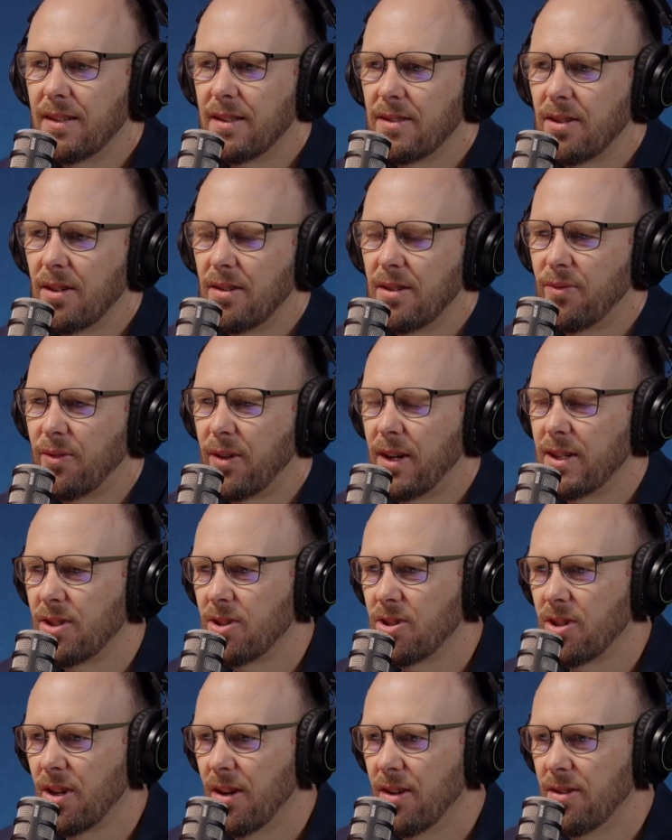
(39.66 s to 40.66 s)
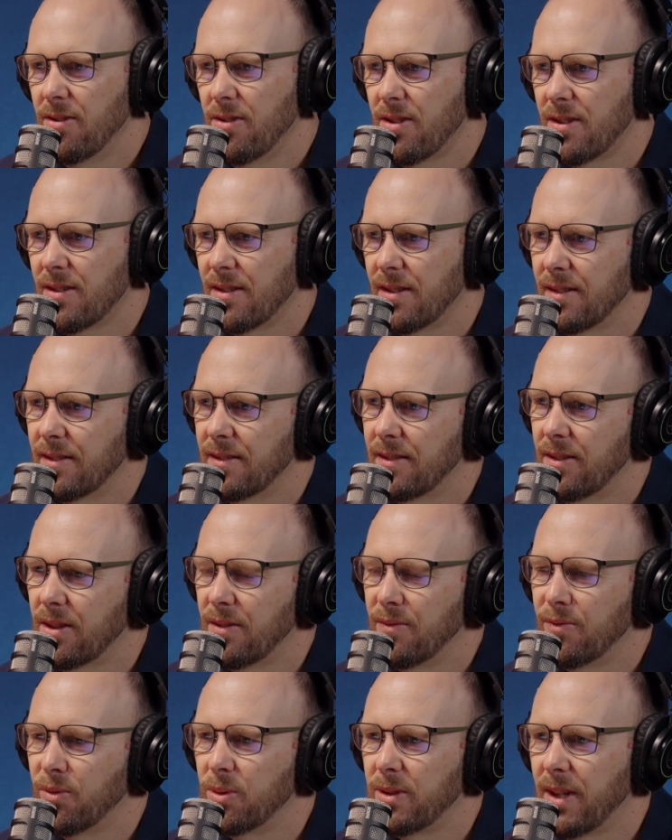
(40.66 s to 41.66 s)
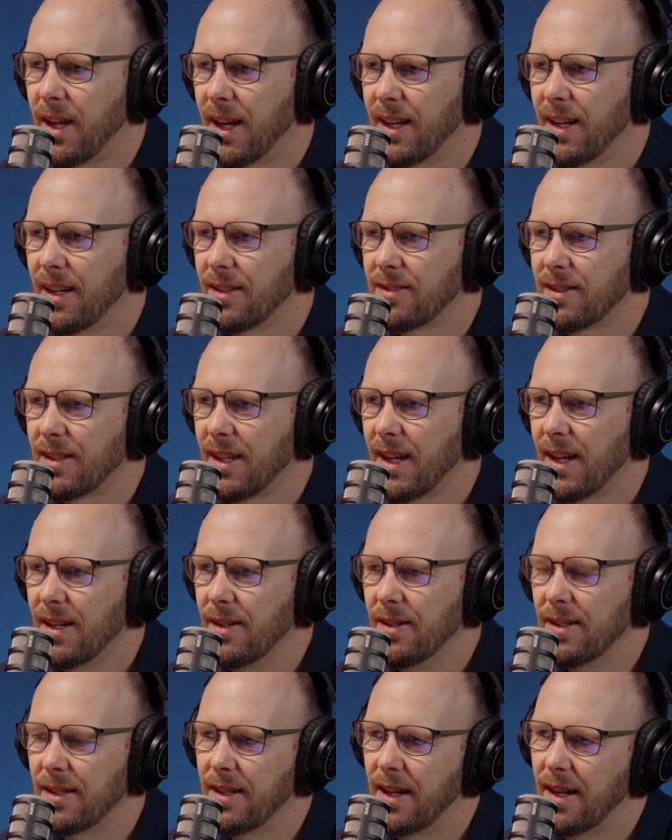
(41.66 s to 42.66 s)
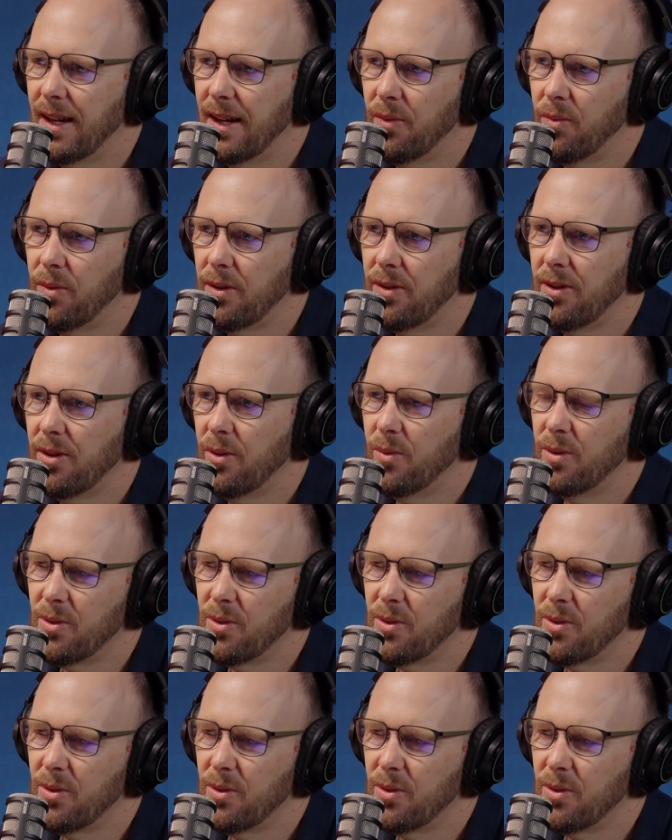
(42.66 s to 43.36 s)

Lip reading: Tony Fraser-Jones. Looking forward to hanging out today with you as